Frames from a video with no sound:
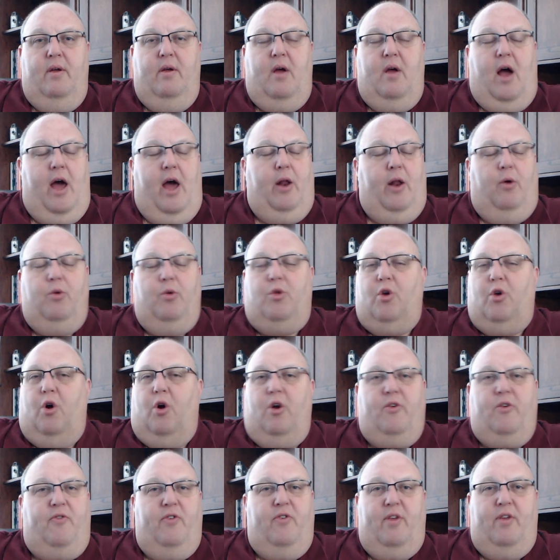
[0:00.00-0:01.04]
I don't
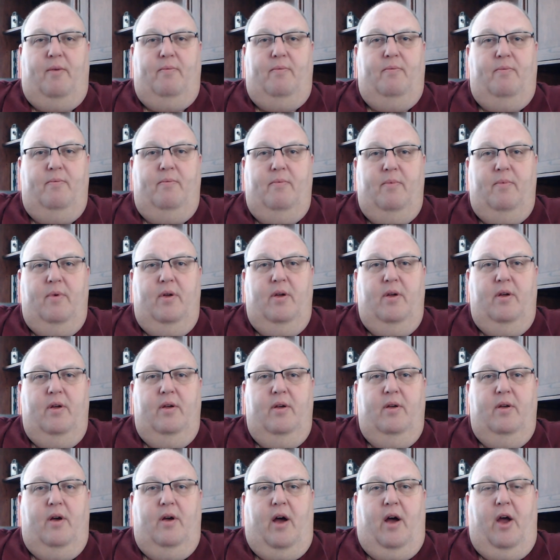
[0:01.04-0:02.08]
charge for them.
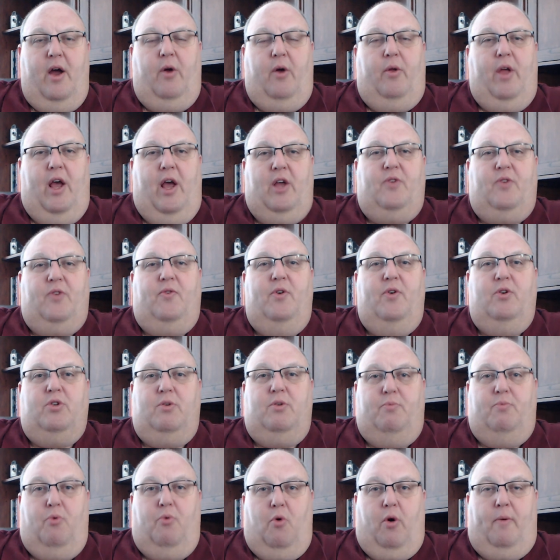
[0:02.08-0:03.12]
I only ask for your
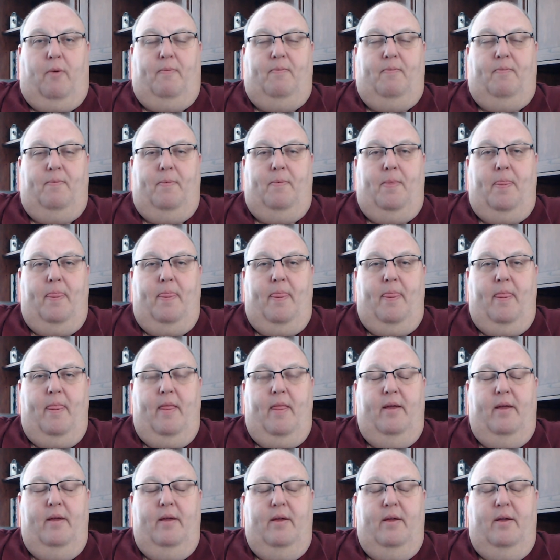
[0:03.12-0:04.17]
support.
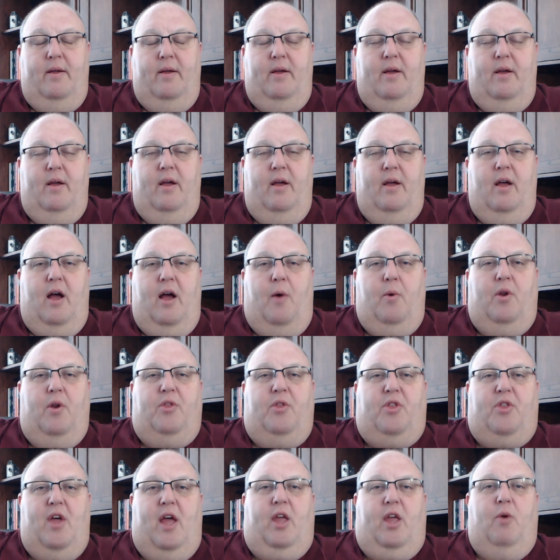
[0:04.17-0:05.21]
I want
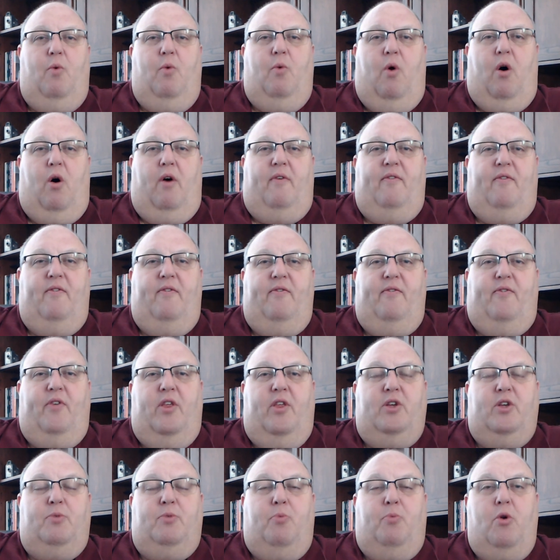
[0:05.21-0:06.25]
to thank you all for
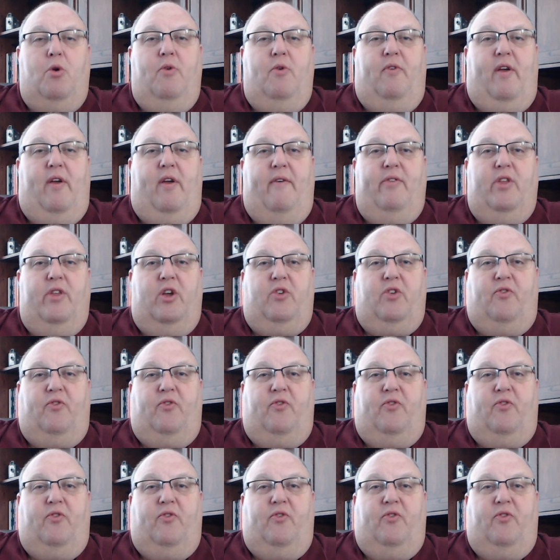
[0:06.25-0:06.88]
the support you've given thus